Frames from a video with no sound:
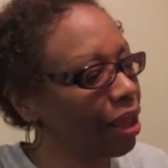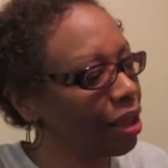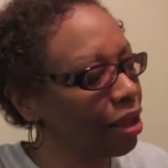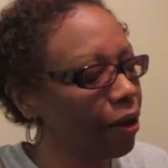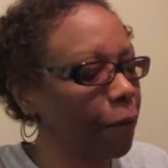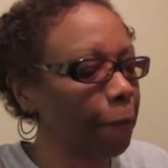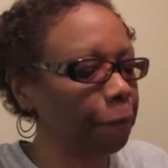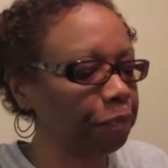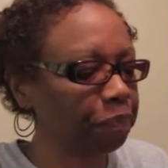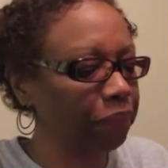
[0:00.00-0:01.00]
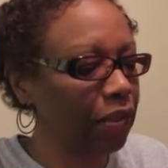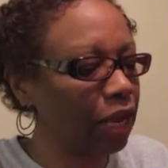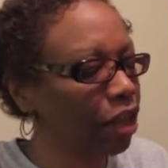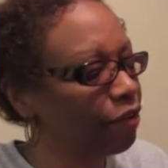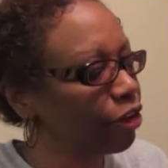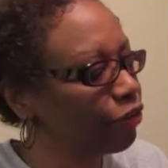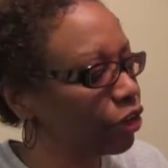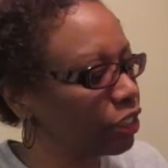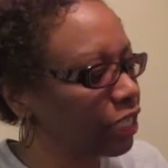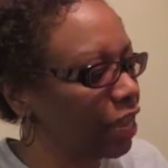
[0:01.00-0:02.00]
Um, Love at
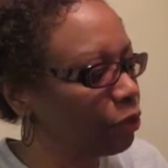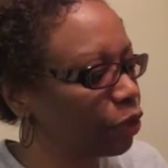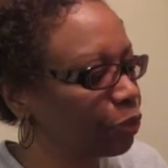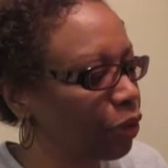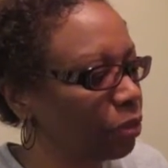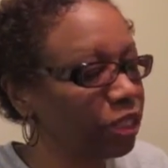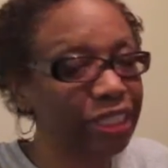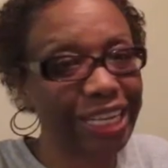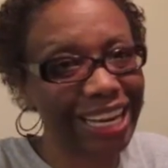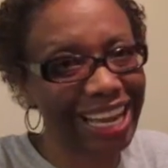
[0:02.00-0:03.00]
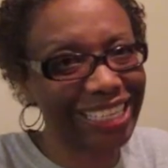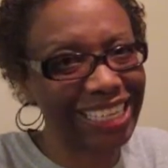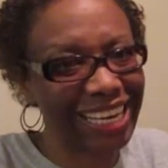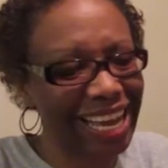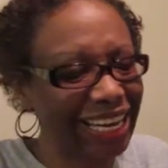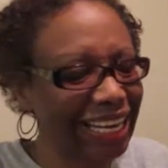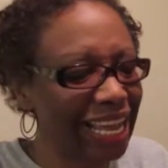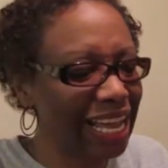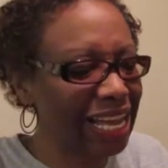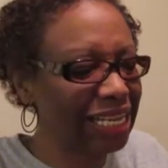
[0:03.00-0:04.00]
First Sight was published in
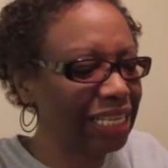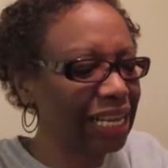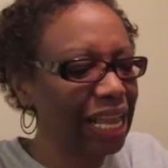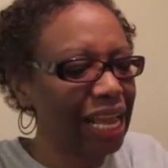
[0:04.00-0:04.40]
1999